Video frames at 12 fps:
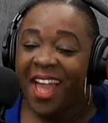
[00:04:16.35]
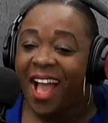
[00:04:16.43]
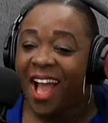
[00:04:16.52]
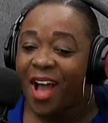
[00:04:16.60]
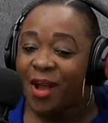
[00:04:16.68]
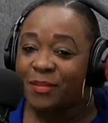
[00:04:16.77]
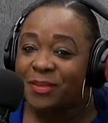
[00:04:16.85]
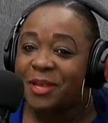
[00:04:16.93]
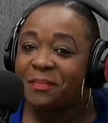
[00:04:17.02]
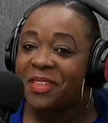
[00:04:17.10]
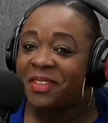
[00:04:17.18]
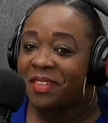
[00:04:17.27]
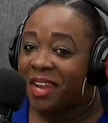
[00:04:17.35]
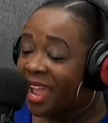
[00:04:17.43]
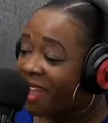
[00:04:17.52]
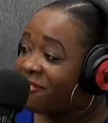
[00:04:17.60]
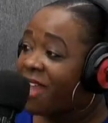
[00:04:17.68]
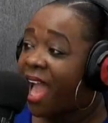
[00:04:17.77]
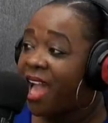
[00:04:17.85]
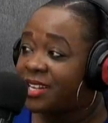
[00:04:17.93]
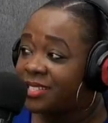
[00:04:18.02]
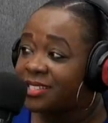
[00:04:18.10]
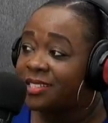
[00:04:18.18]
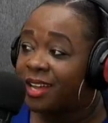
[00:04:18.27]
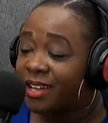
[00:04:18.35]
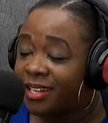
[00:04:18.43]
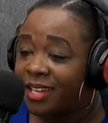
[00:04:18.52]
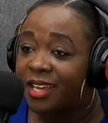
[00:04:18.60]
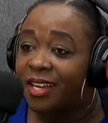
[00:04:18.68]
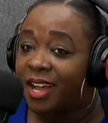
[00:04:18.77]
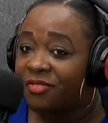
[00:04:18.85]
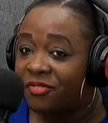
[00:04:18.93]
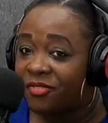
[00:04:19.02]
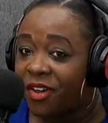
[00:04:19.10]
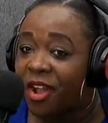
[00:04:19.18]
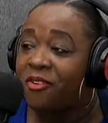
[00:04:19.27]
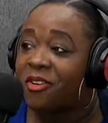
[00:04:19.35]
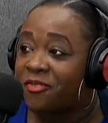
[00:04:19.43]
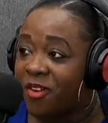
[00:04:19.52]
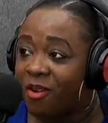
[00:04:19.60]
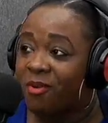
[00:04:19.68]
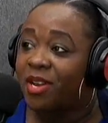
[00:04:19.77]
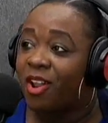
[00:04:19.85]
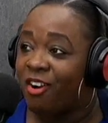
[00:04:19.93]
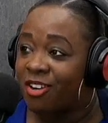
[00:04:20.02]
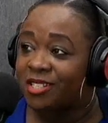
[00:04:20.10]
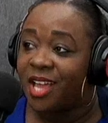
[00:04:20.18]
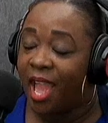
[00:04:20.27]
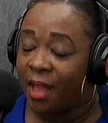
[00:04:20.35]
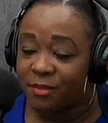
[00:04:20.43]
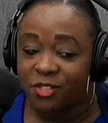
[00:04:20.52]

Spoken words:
Something that I hadn't done in a very, very long time.